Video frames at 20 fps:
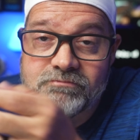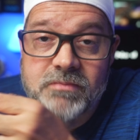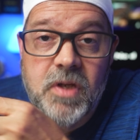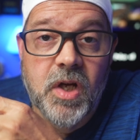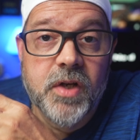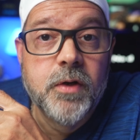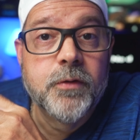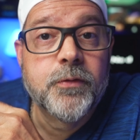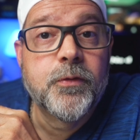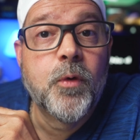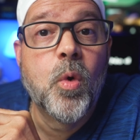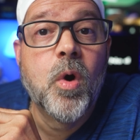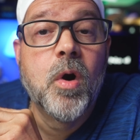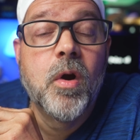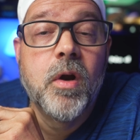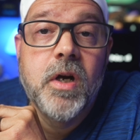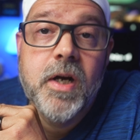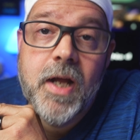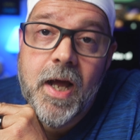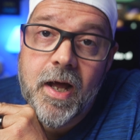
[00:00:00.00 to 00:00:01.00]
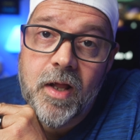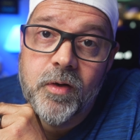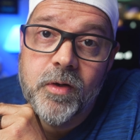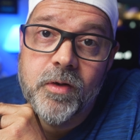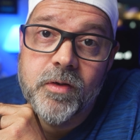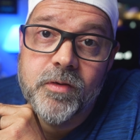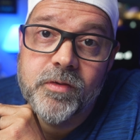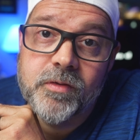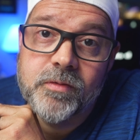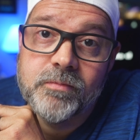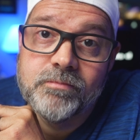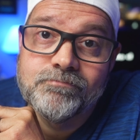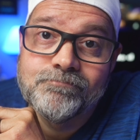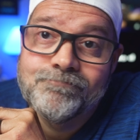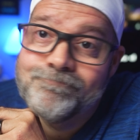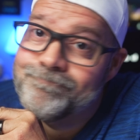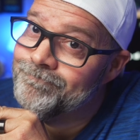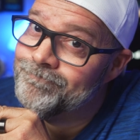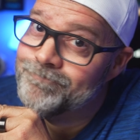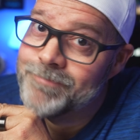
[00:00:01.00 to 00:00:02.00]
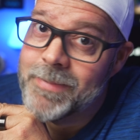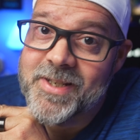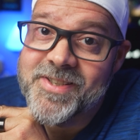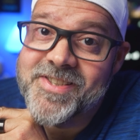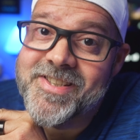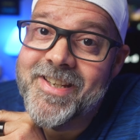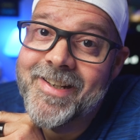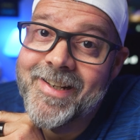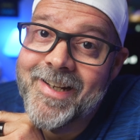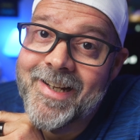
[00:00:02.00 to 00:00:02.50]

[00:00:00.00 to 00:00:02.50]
under four hundred dollars, best I